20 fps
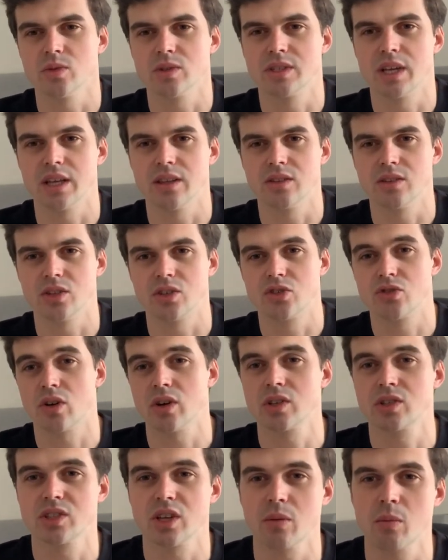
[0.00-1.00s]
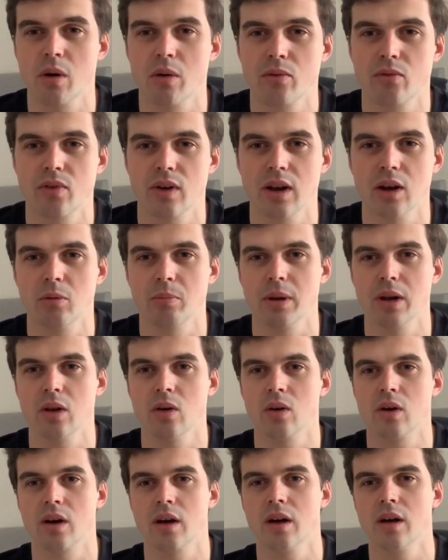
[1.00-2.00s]
tend to trust someone for a little bit
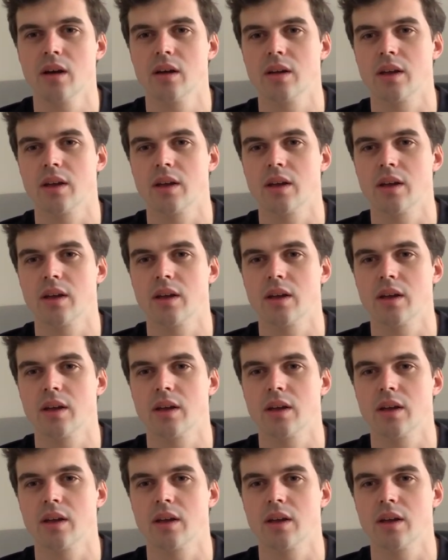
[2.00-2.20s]
longer,